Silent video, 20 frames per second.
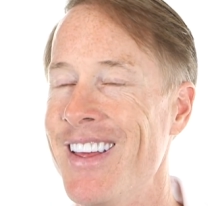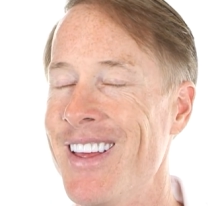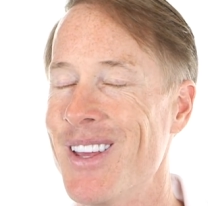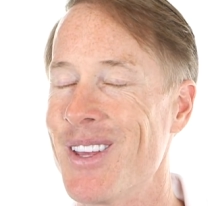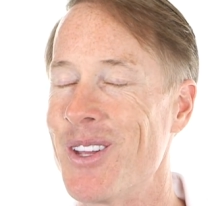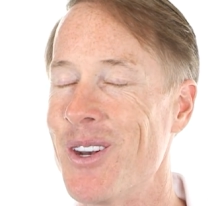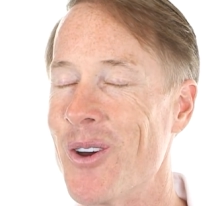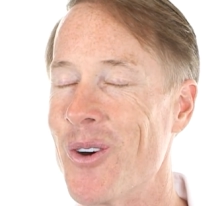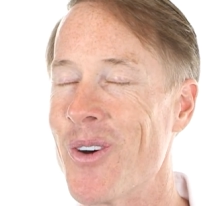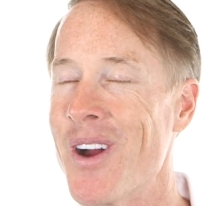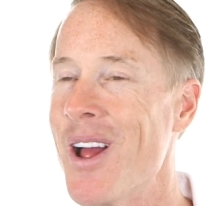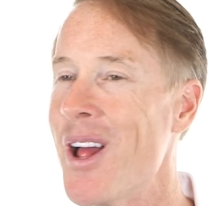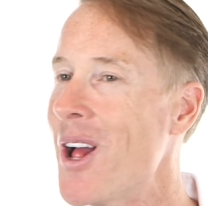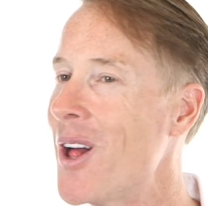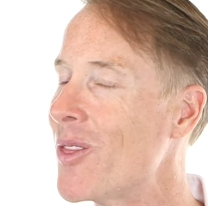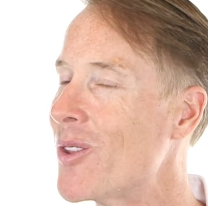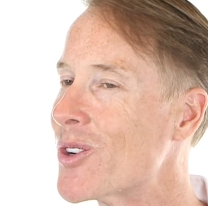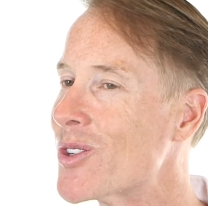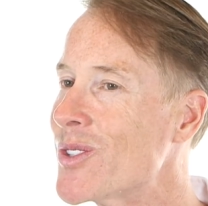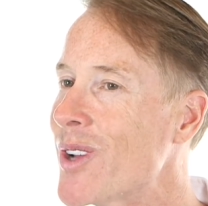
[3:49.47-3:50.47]
You know,
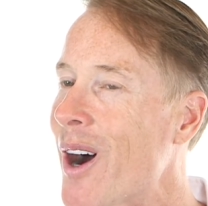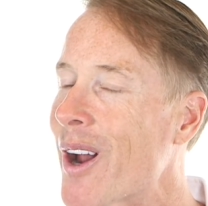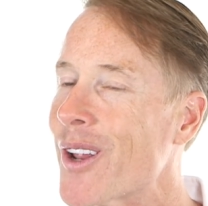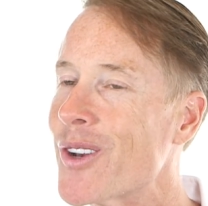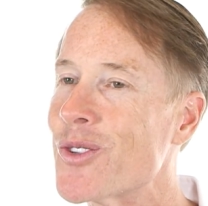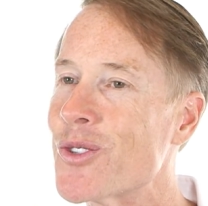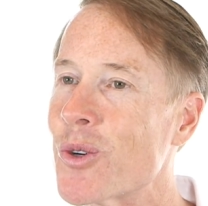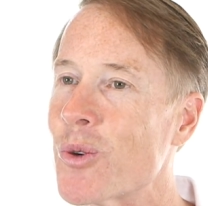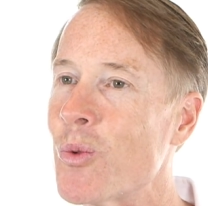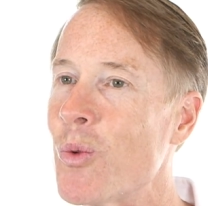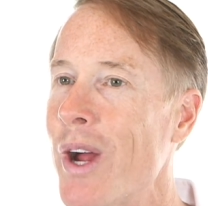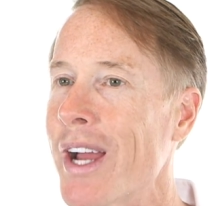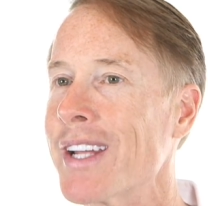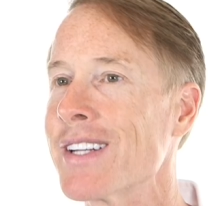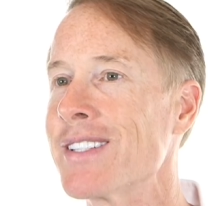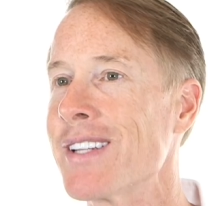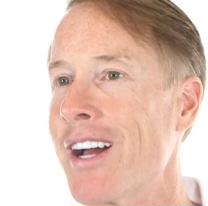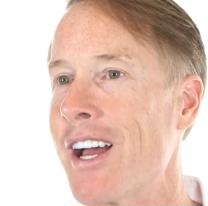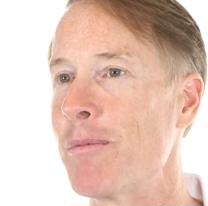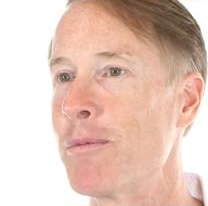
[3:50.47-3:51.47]
there's not a
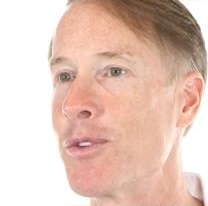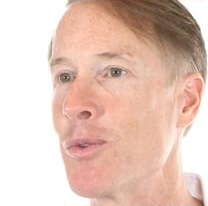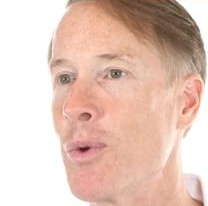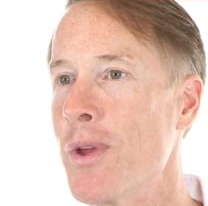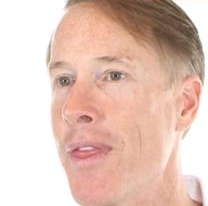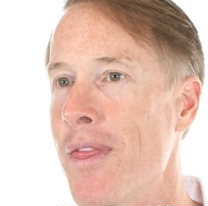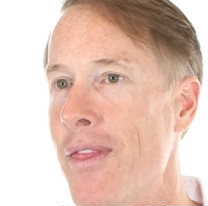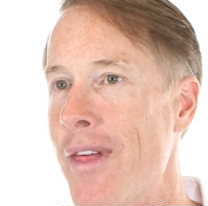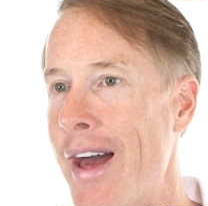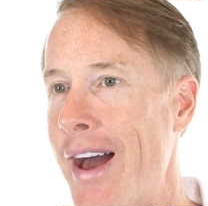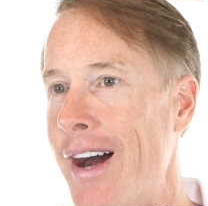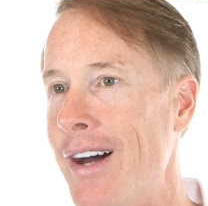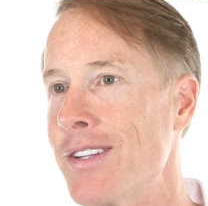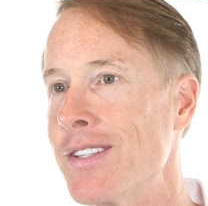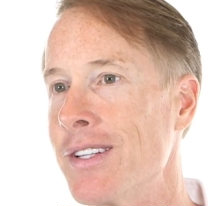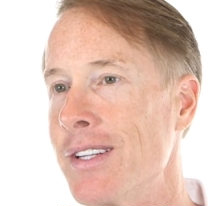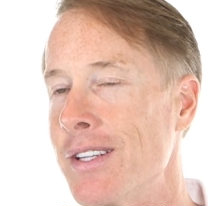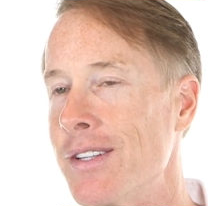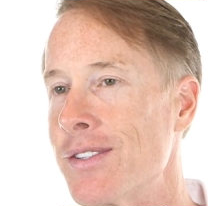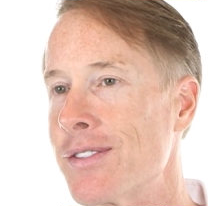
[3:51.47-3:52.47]
direct tie between that
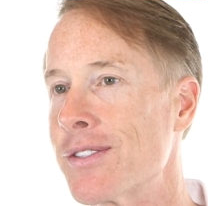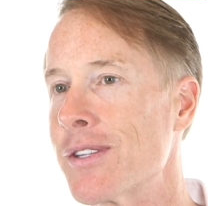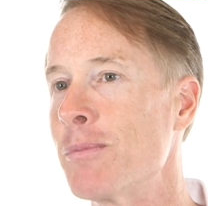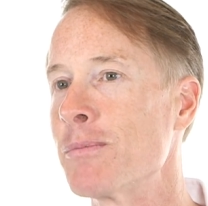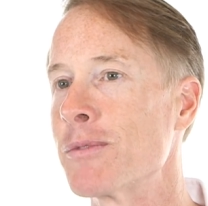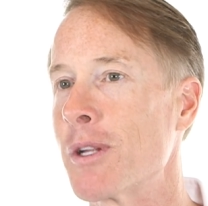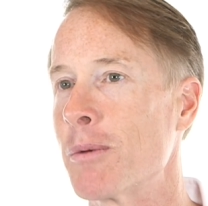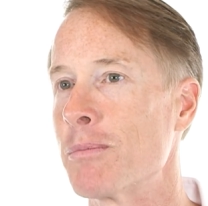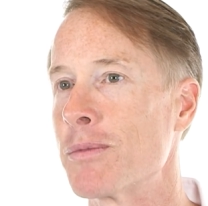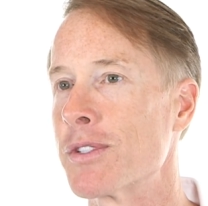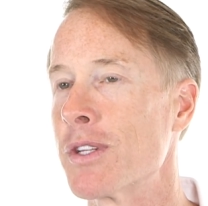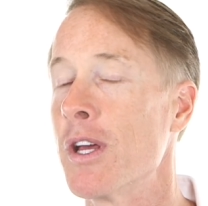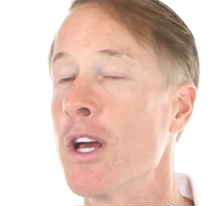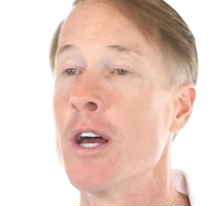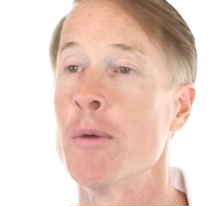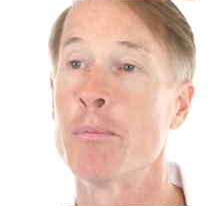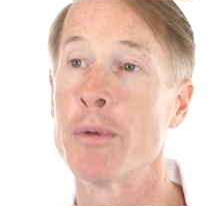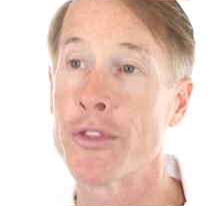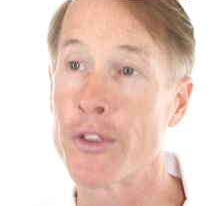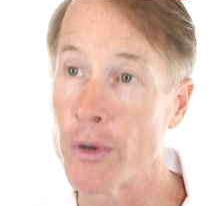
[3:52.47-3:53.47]
and symptoms.
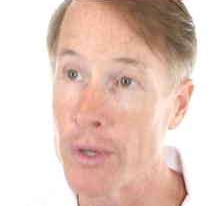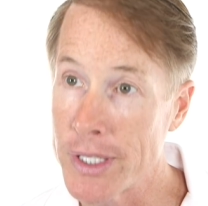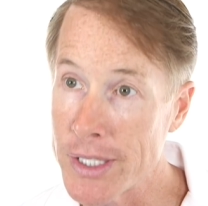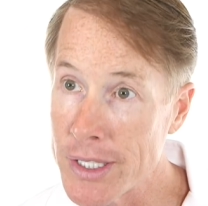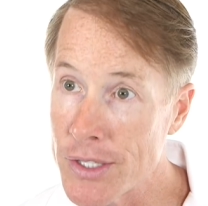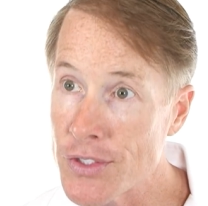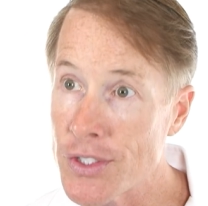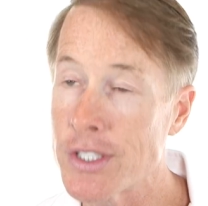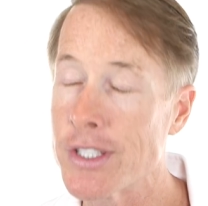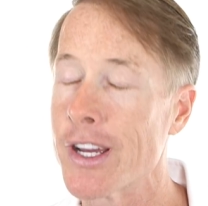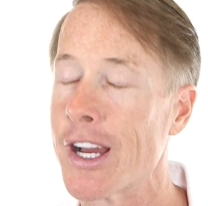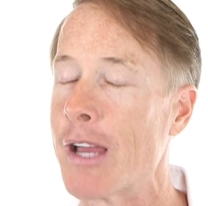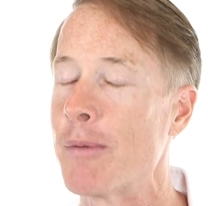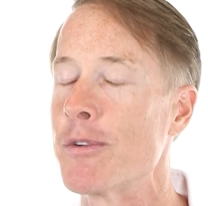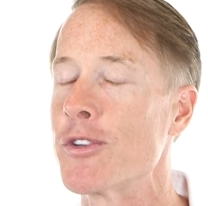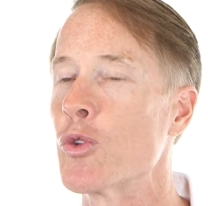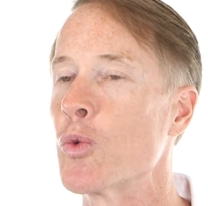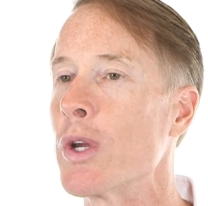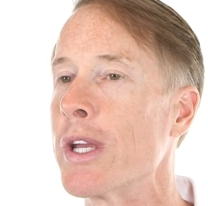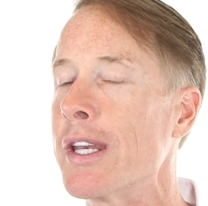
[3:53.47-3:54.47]
But there is a tie
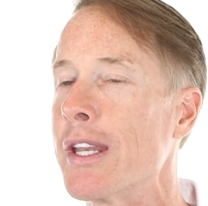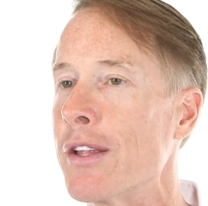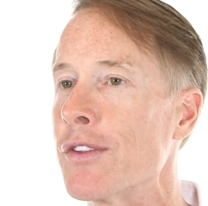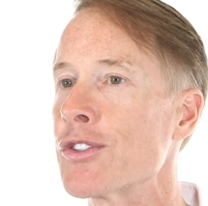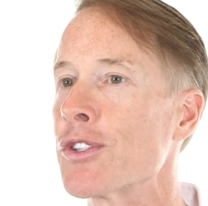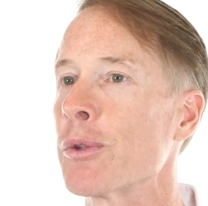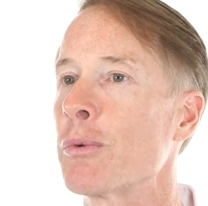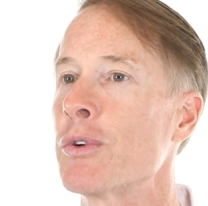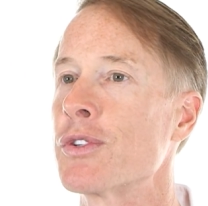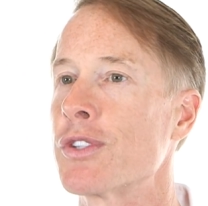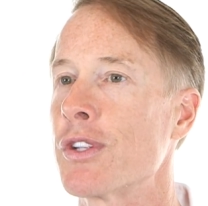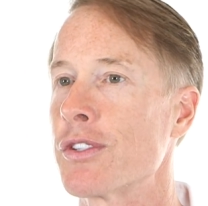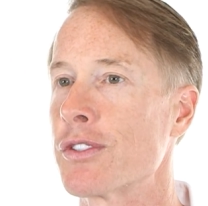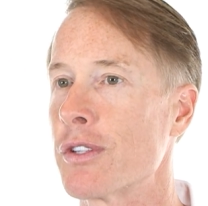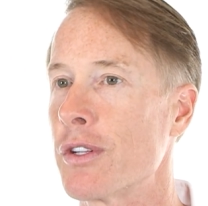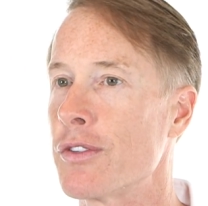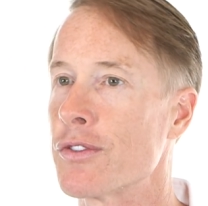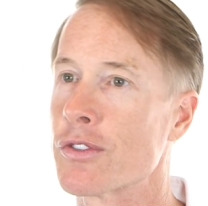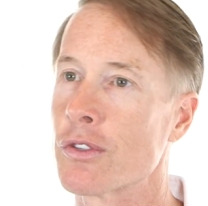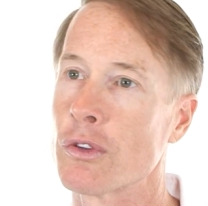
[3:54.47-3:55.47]
between insulin
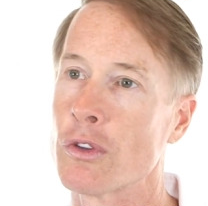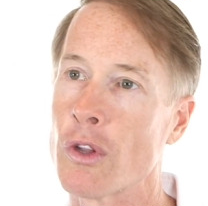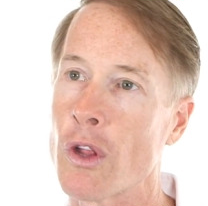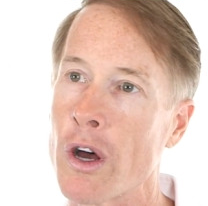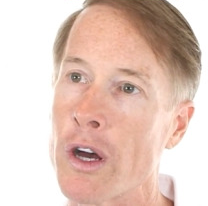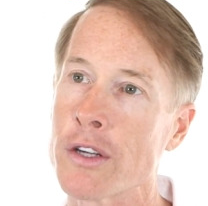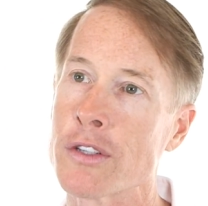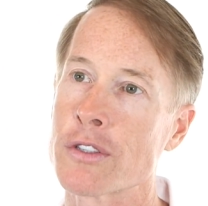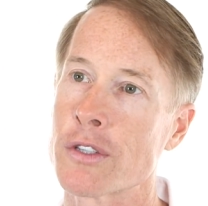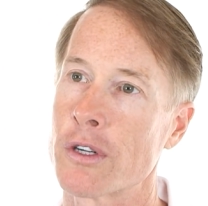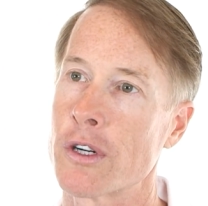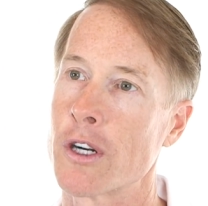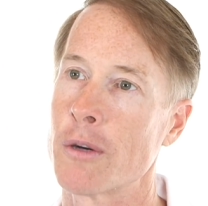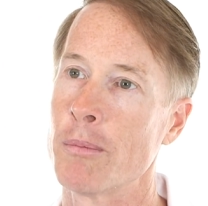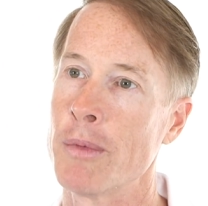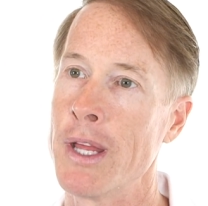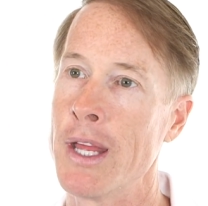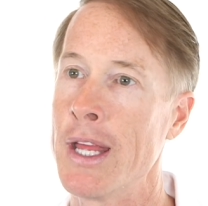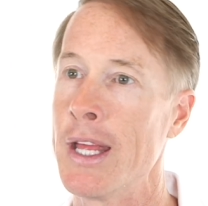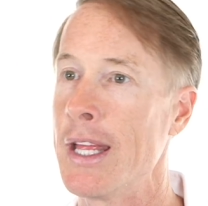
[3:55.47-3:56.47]
resistance
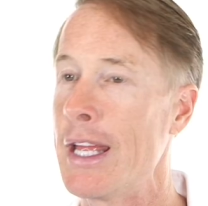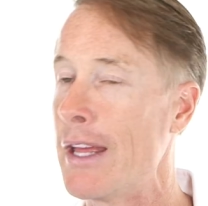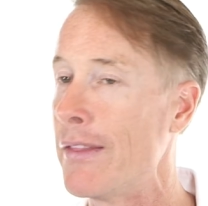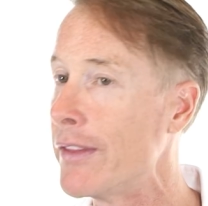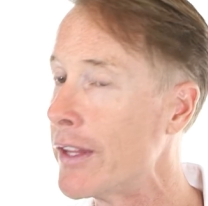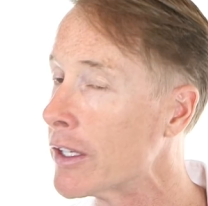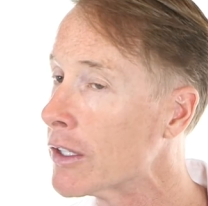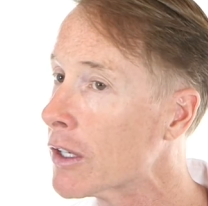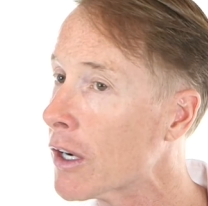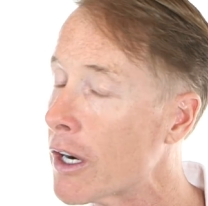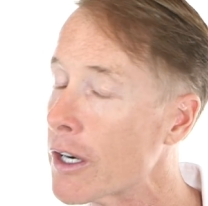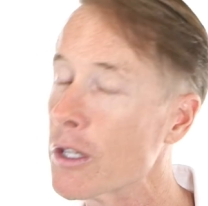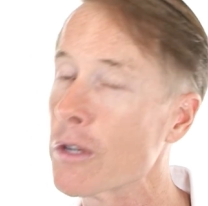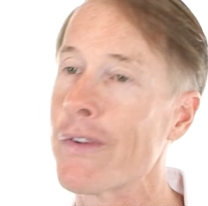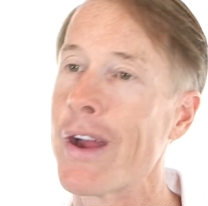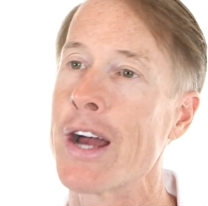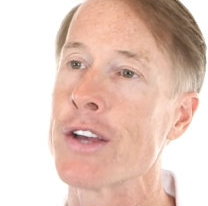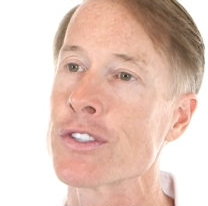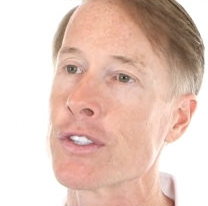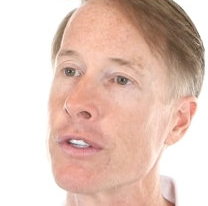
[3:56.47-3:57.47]
long-term and then
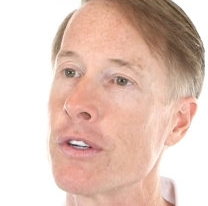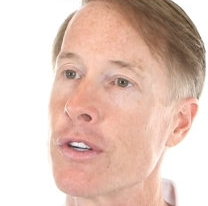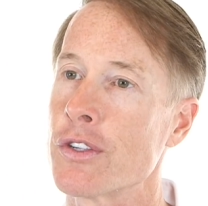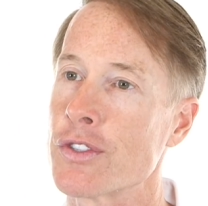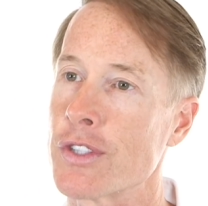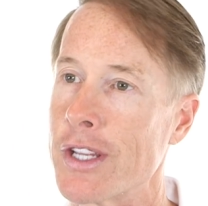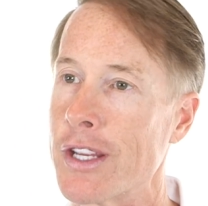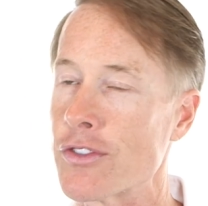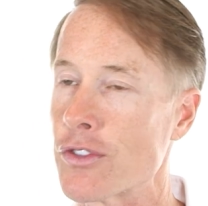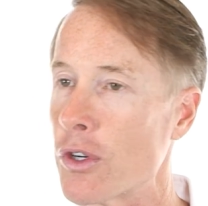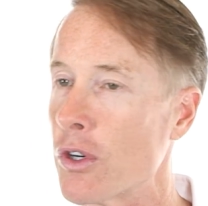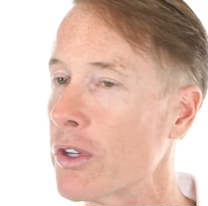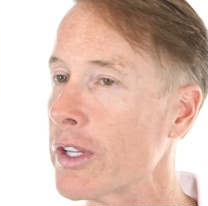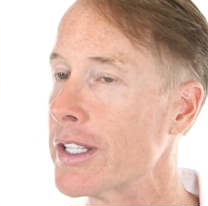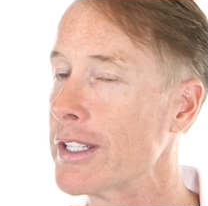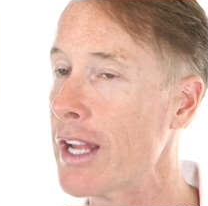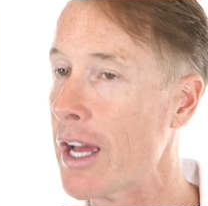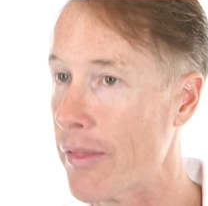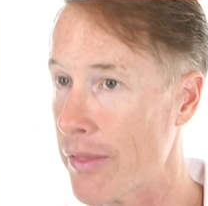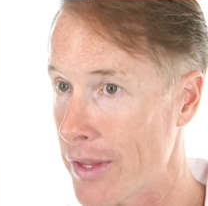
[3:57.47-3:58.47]
cardiovascular disease, early
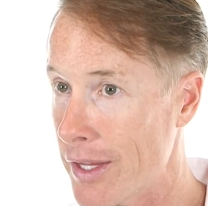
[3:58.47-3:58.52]
death.